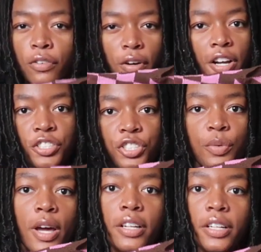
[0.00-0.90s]
grunge
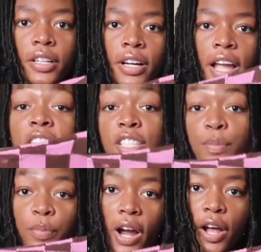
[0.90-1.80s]
sweater and it's
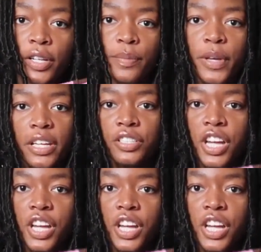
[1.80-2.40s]
brown and pink